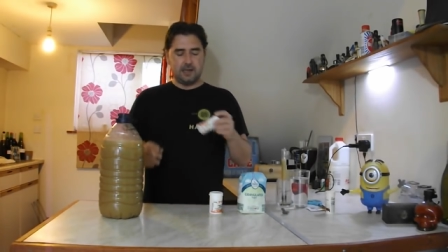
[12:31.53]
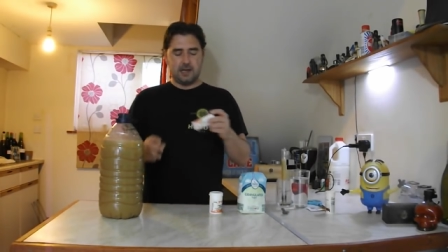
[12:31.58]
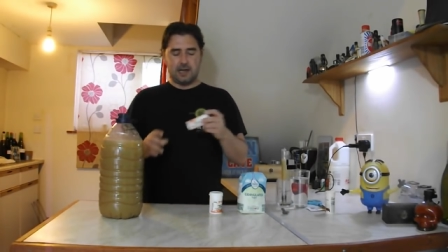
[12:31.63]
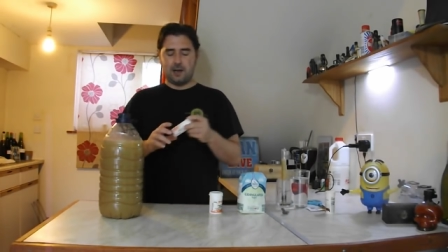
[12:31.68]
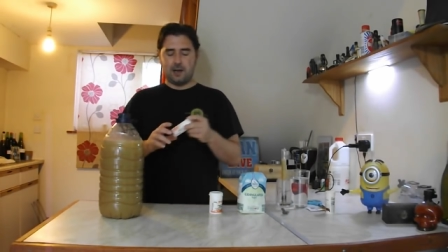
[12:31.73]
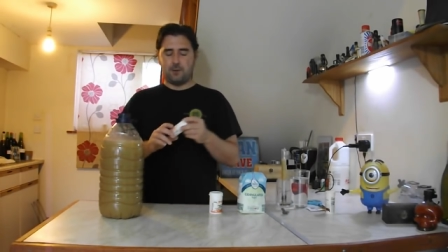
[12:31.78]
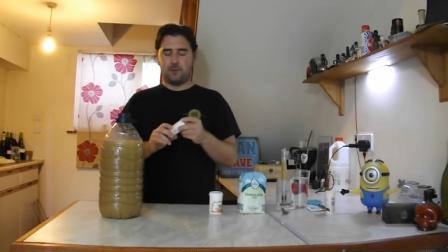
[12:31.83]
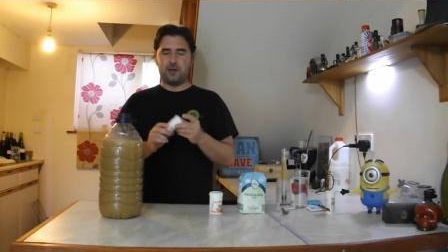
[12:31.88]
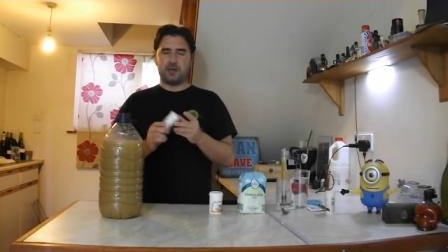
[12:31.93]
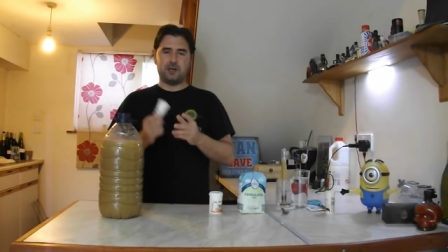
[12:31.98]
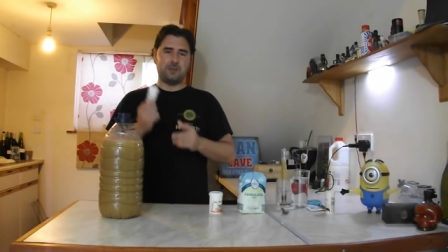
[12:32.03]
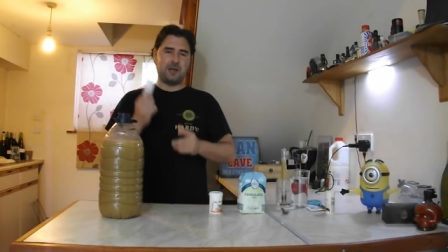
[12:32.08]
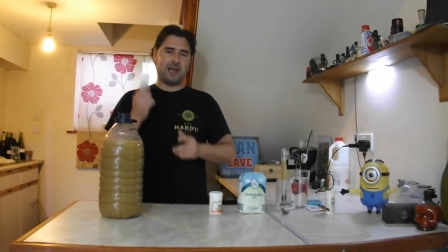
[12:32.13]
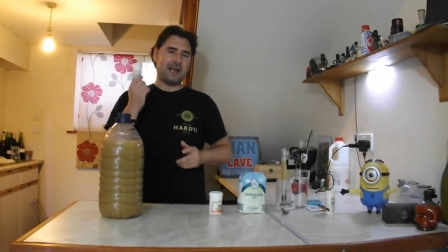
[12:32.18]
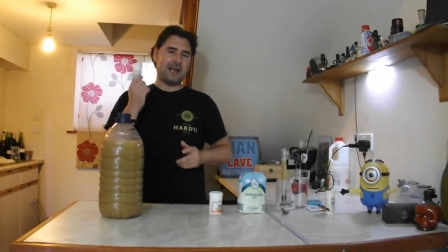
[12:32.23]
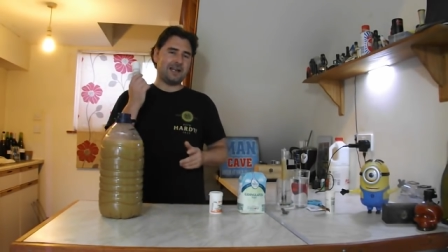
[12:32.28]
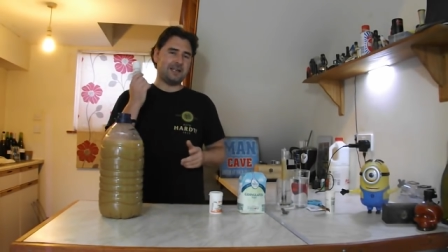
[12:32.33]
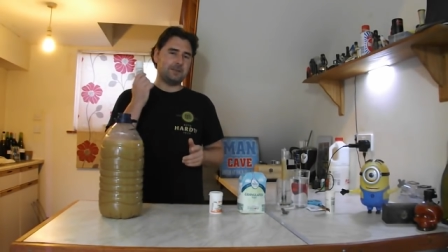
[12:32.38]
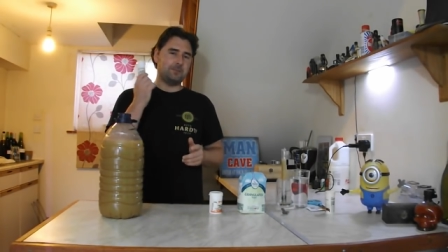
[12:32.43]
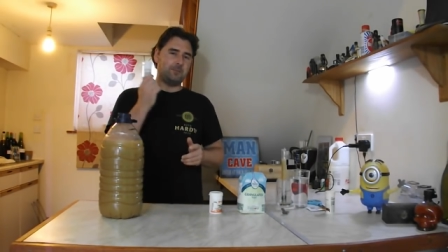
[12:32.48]
And we're going to be
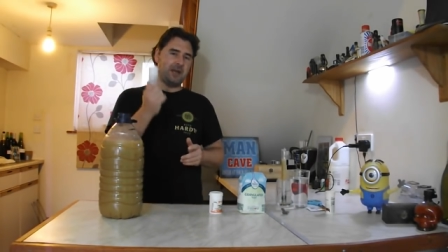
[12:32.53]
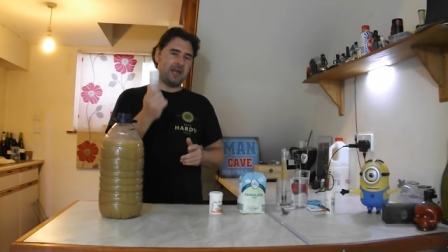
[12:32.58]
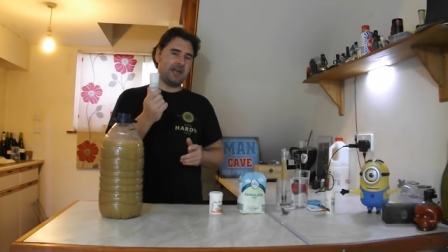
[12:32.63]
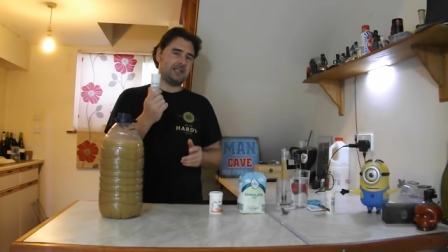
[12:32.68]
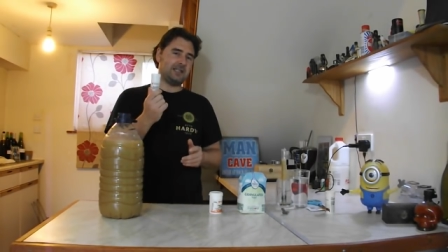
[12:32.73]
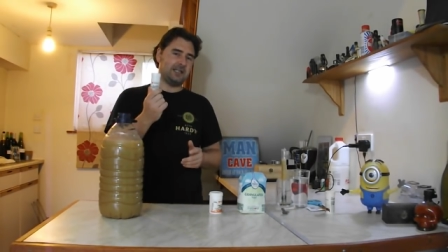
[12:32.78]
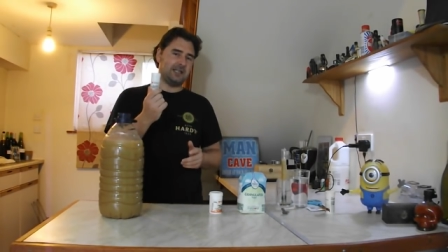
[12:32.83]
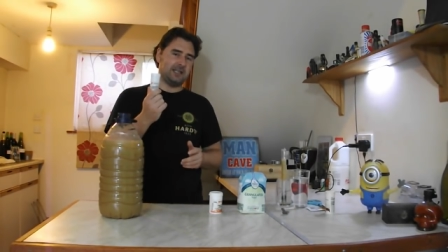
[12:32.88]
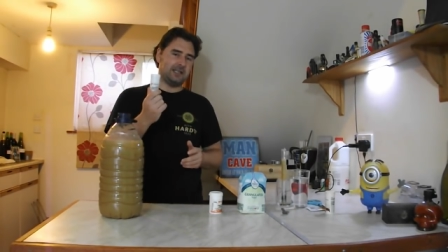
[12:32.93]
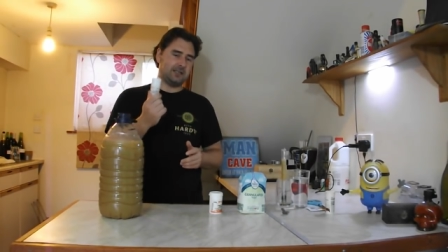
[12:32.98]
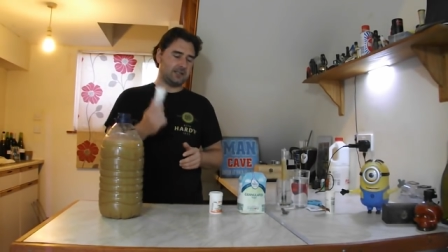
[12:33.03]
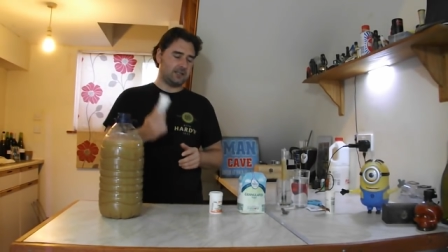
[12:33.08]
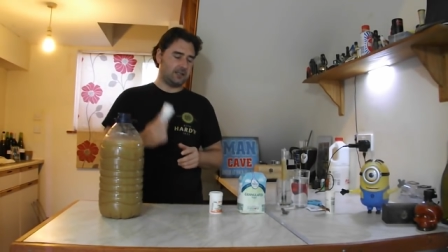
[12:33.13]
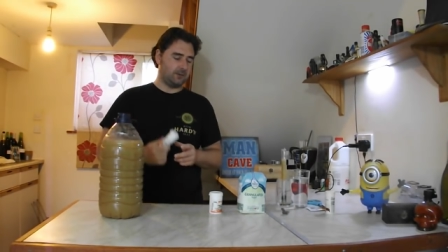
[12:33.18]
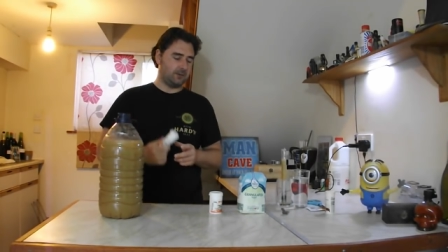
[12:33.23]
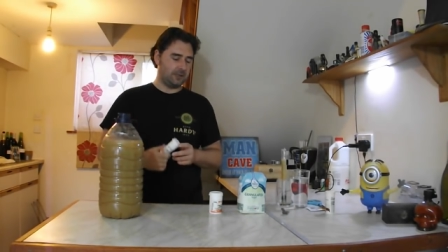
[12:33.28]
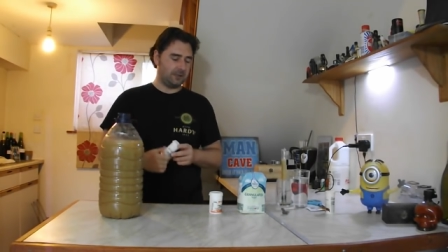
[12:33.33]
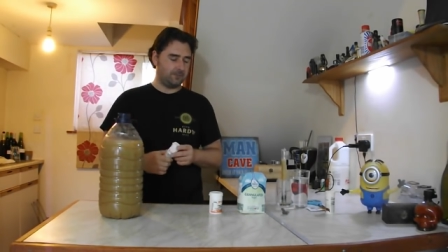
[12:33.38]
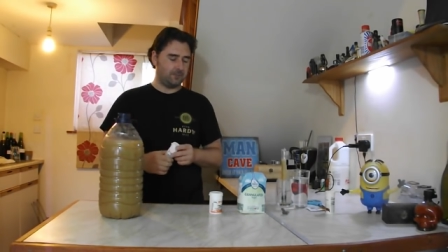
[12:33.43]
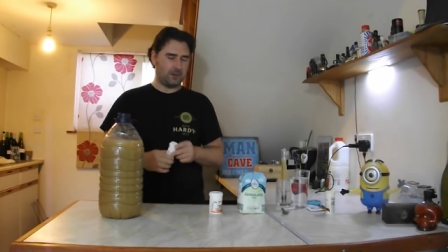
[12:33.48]
adding pectolase
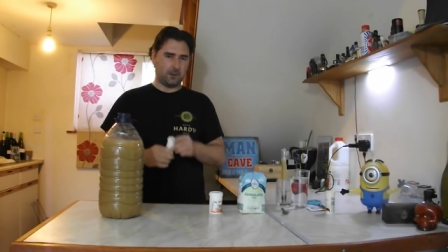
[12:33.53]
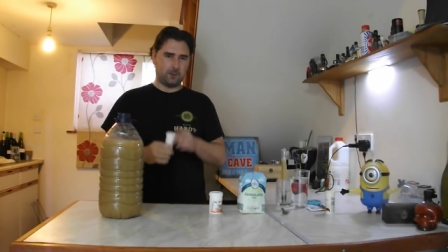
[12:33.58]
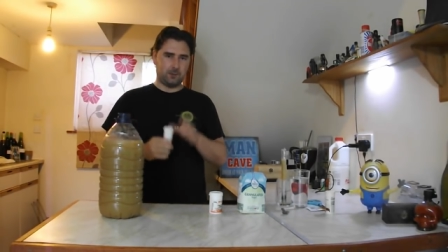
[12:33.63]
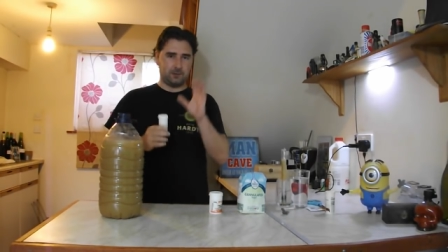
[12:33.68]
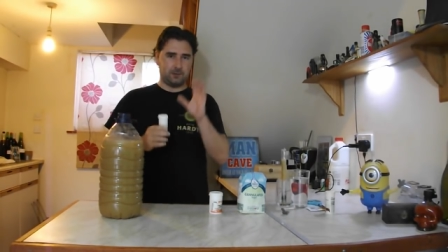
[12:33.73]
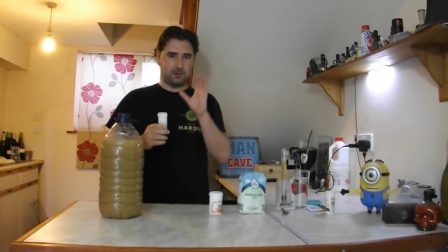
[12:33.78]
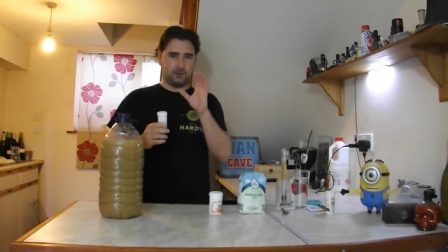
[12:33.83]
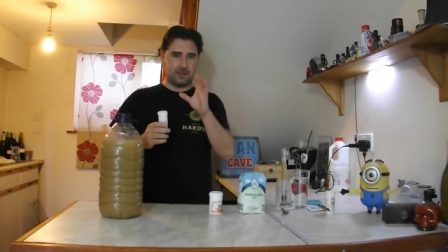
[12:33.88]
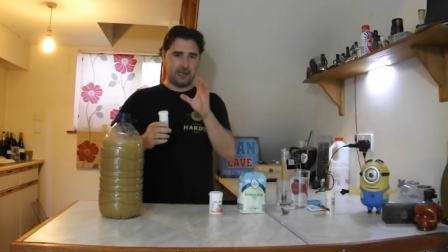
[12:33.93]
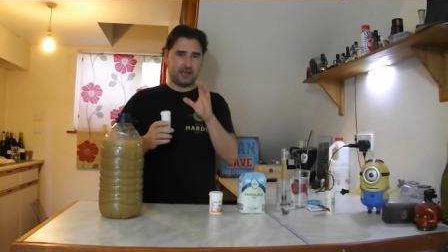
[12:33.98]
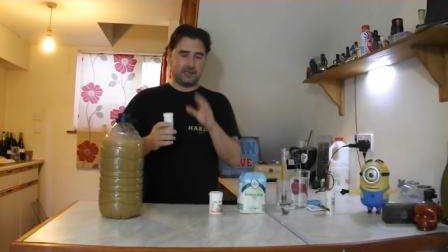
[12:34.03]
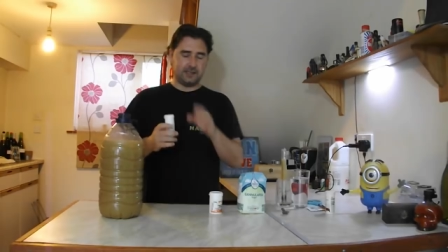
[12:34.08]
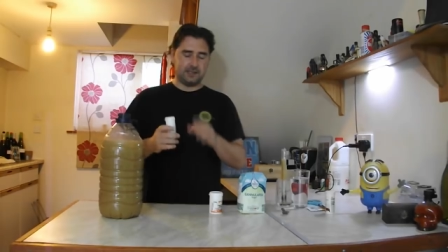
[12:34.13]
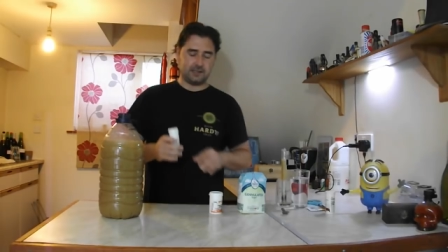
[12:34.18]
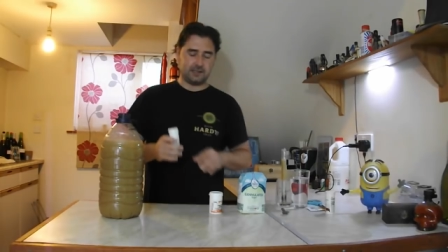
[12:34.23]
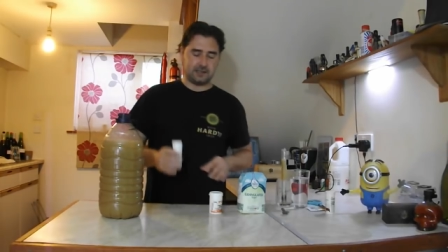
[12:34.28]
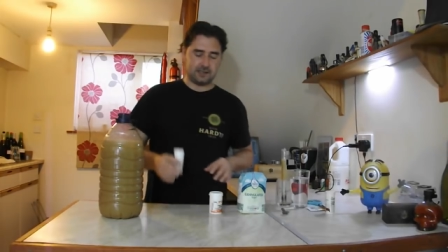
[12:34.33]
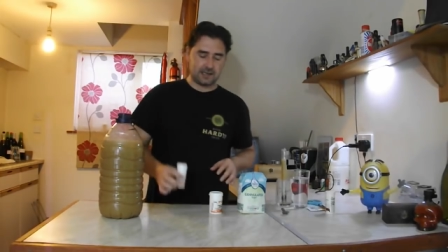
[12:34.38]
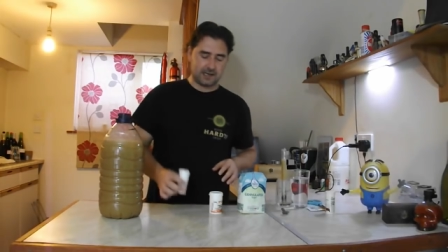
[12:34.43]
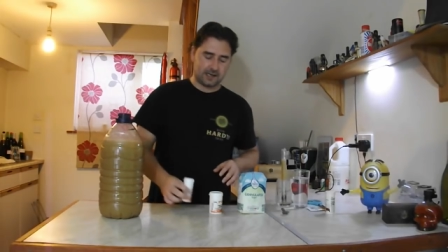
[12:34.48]
to it. I will do that in a
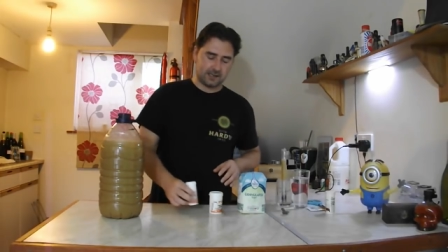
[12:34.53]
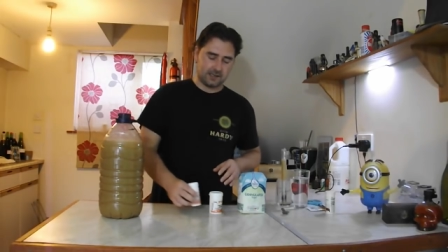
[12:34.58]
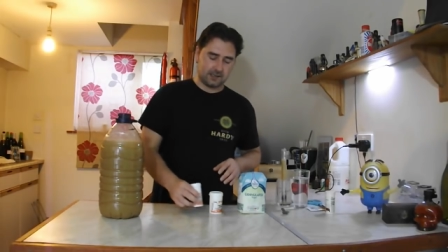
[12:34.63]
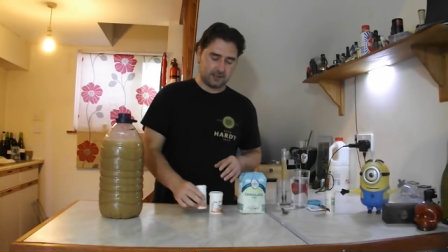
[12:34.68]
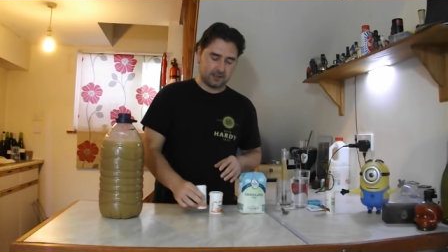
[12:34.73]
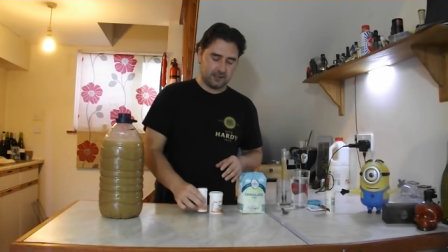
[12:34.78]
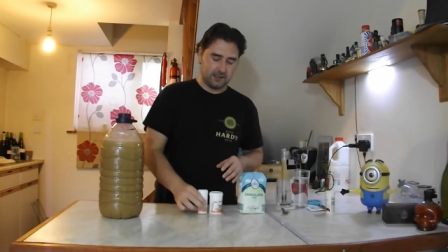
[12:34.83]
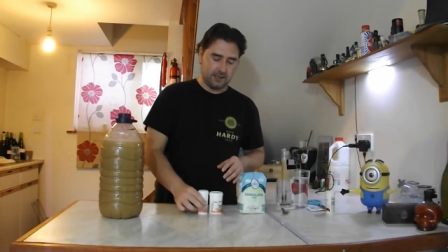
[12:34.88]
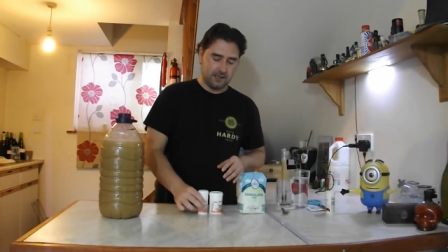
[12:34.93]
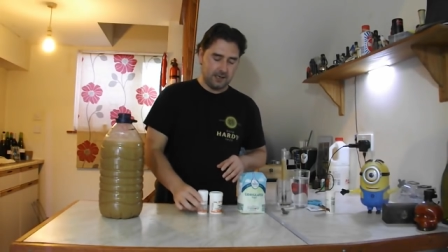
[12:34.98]
second.